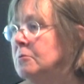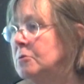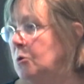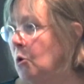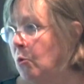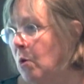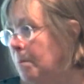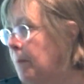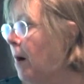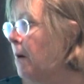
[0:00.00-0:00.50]

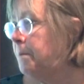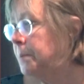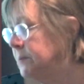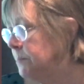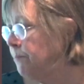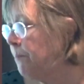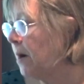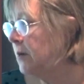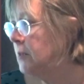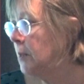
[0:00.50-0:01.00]
do a
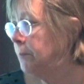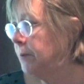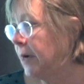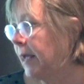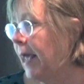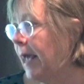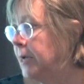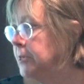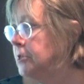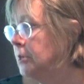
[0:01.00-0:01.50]

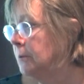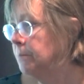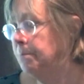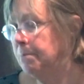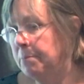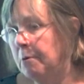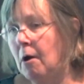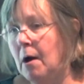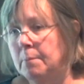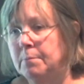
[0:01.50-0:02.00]
multiplication
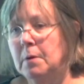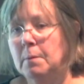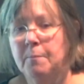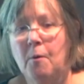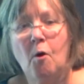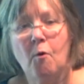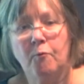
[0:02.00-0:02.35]
problem